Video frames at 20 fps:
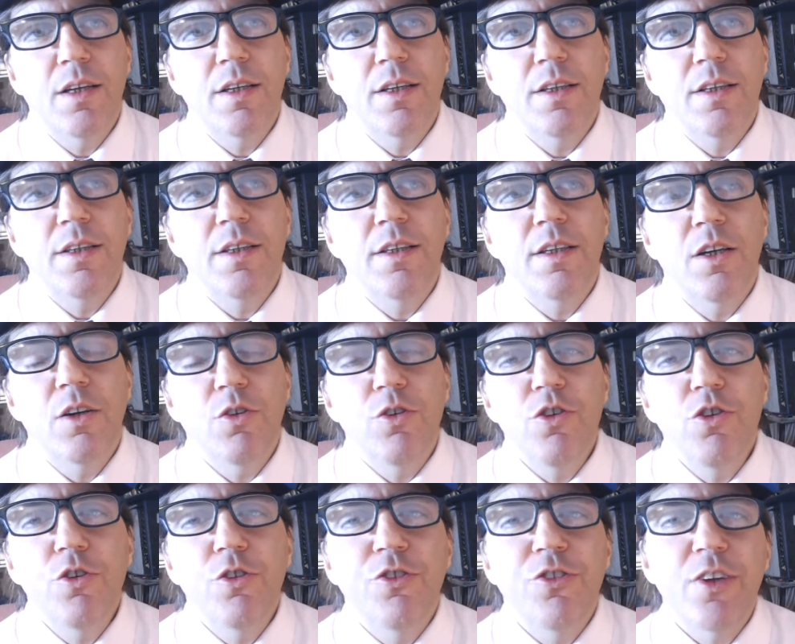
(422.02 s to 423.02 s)
you know,
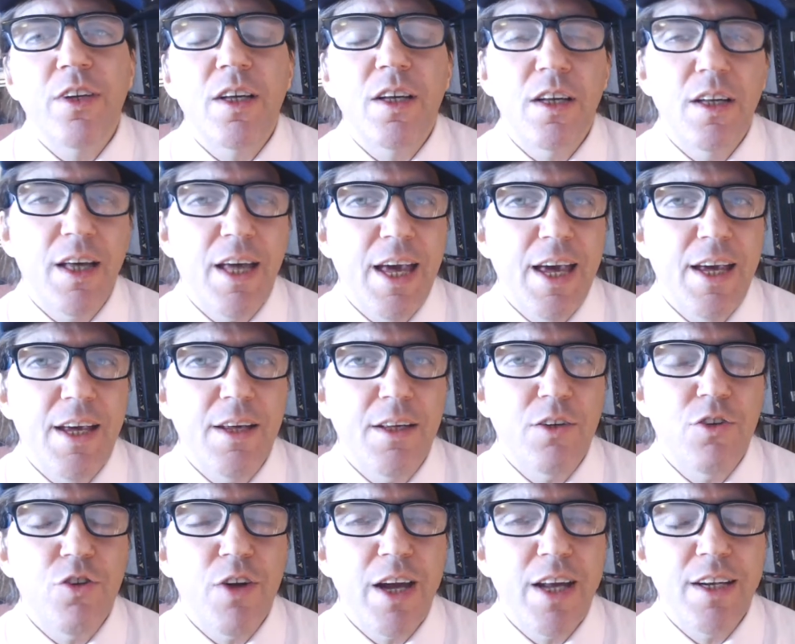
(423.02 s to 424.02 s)
using
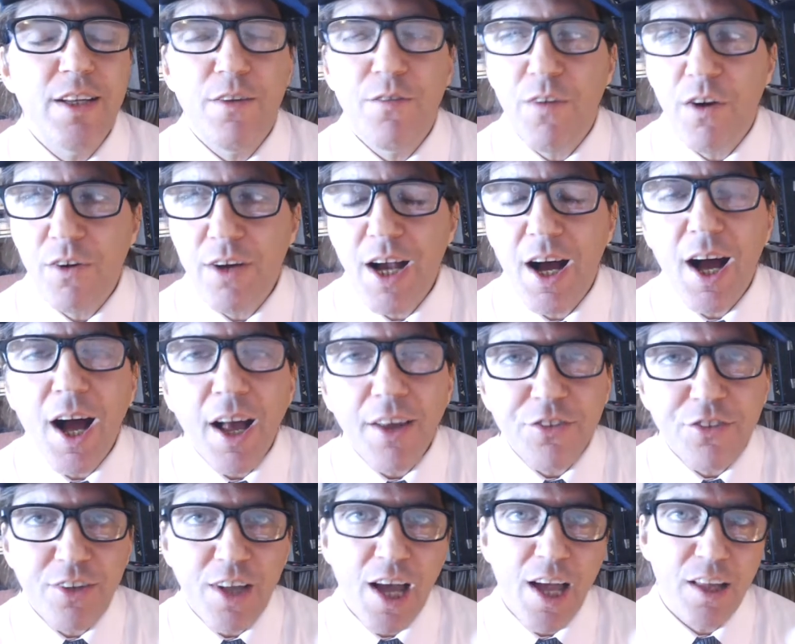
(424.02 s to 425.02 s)
creating a very
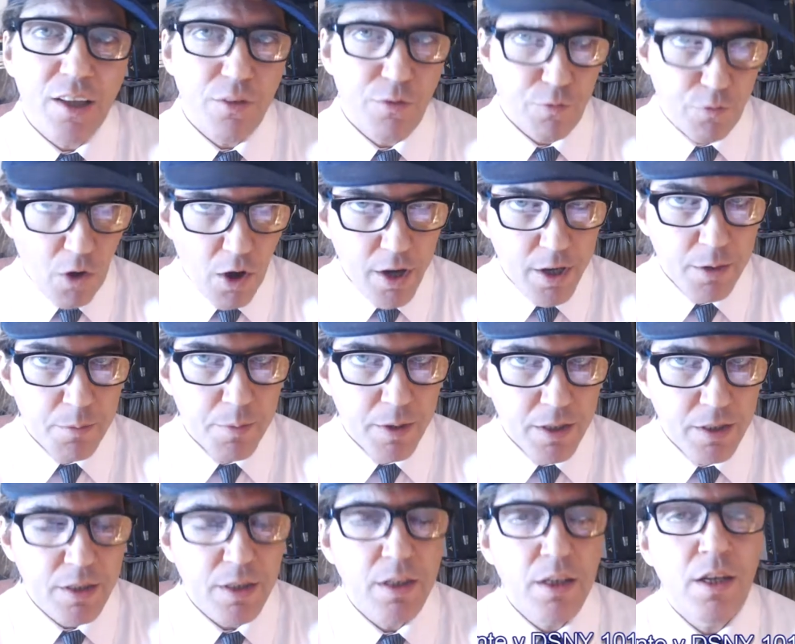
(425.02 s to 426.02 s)
hostile
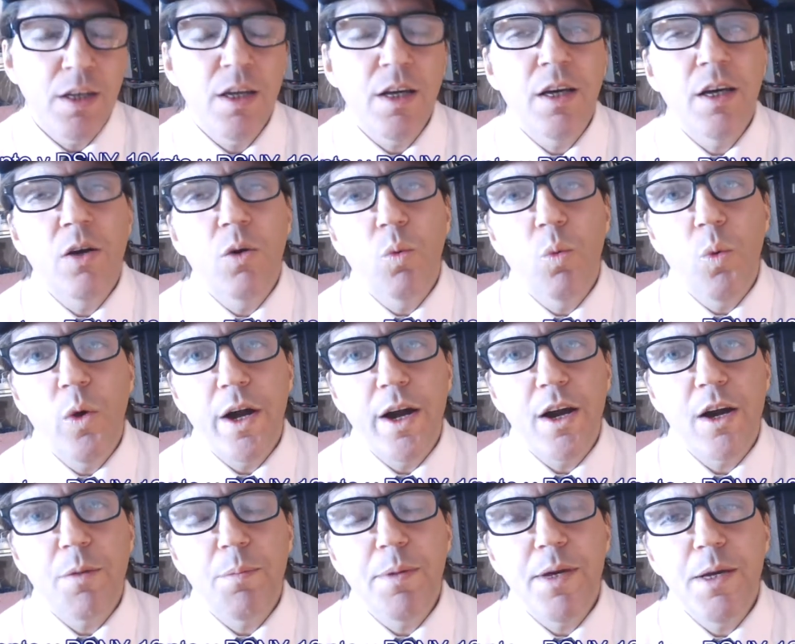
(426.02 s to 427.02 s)
environment
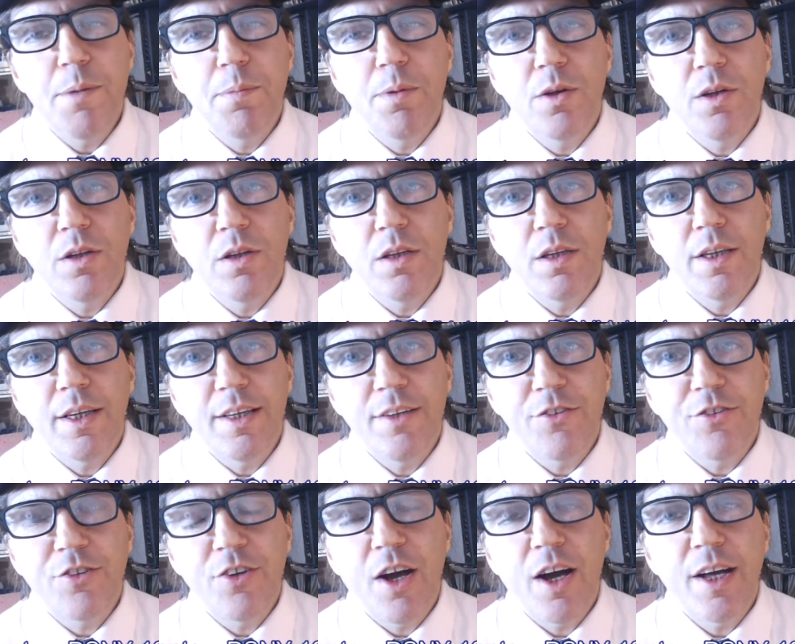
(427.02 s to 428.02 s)
where people
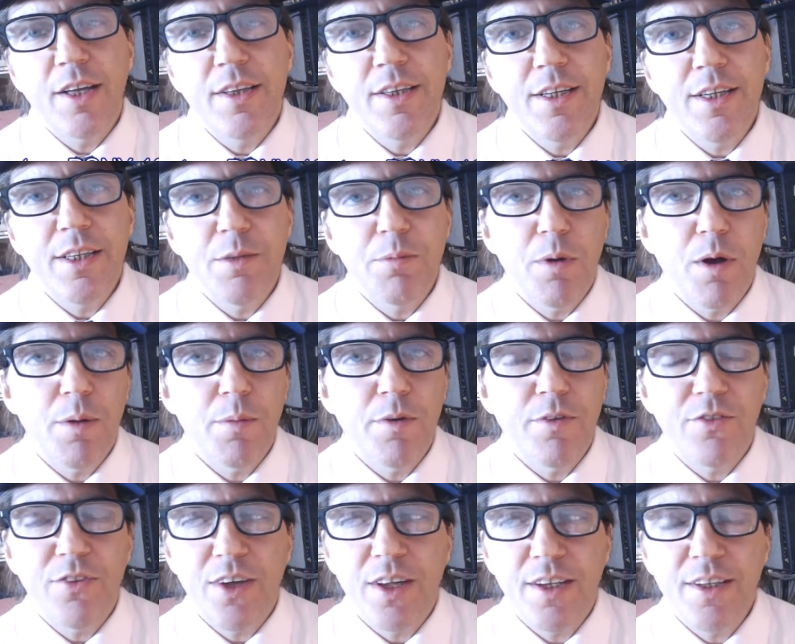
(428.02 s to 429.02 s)
inside the Department of
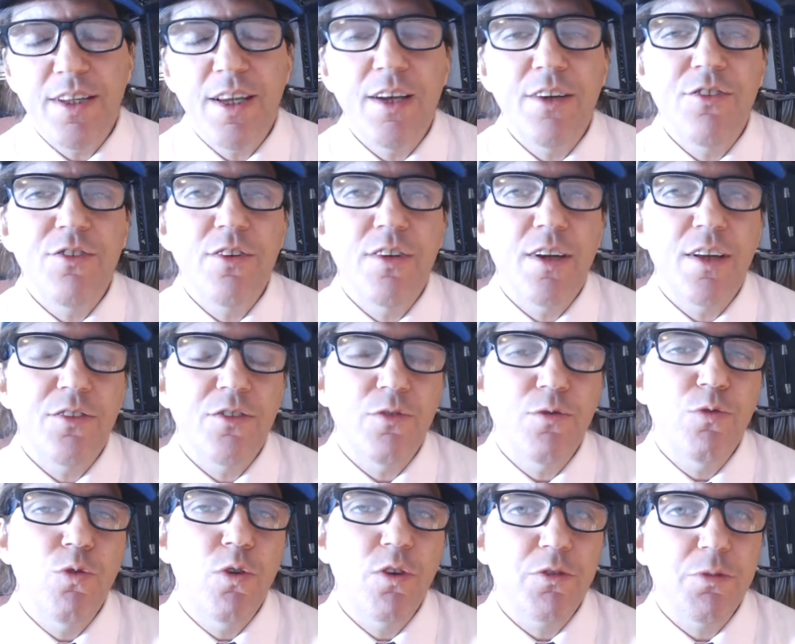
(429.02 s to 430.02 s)
Sanitation as
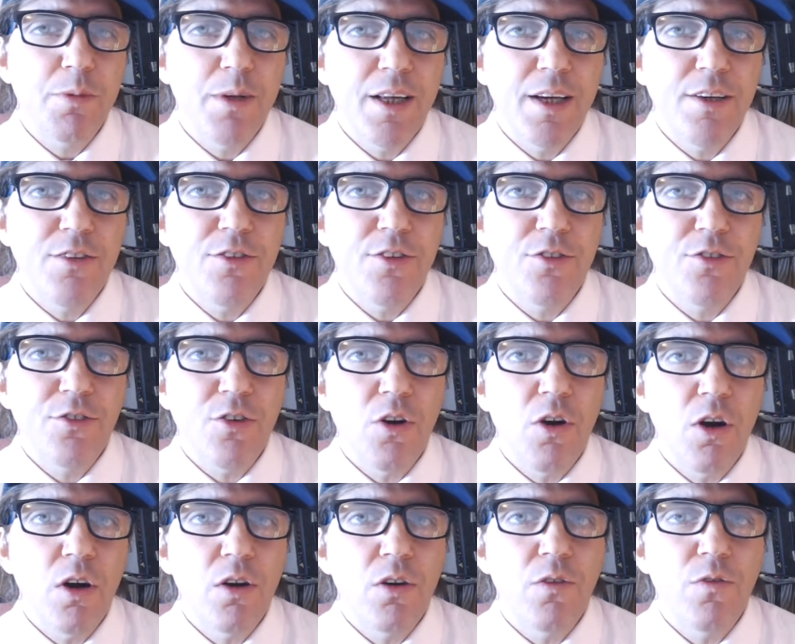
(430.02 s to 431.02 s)
enforcement agents
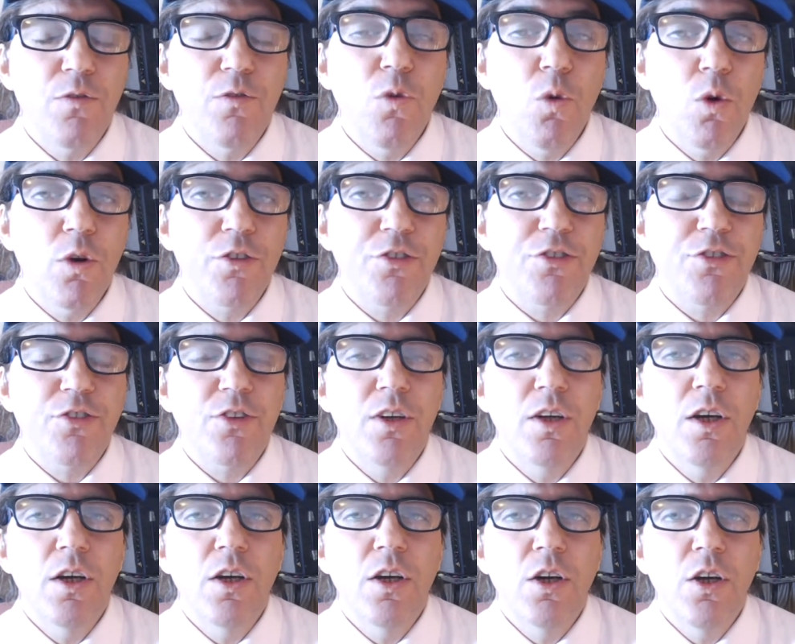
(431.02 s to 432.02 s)
are forced
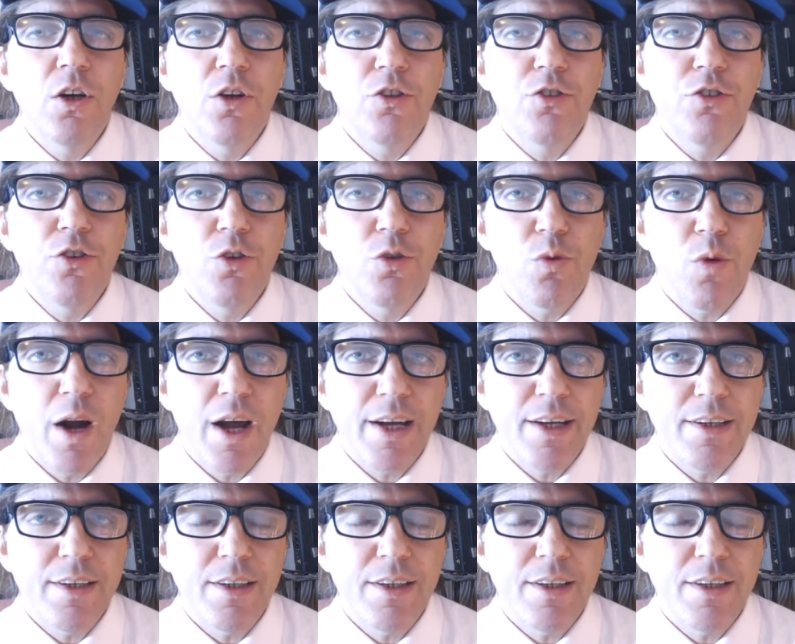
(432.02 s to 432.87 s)
to write,